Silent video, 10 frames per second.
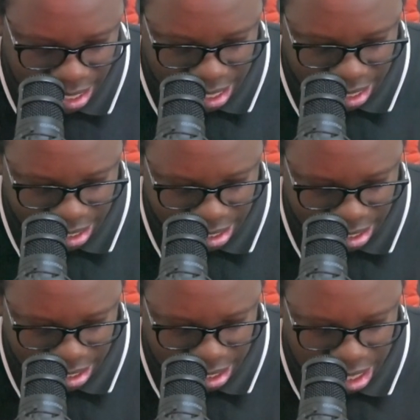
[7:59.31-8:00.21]
and this
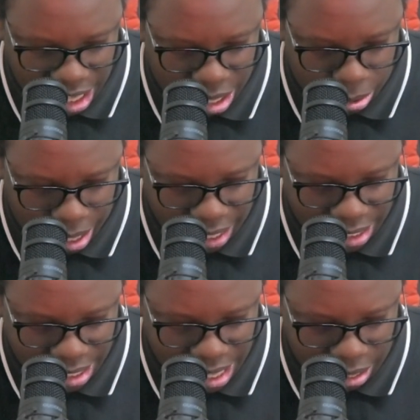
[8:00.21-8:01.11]
is clear white. And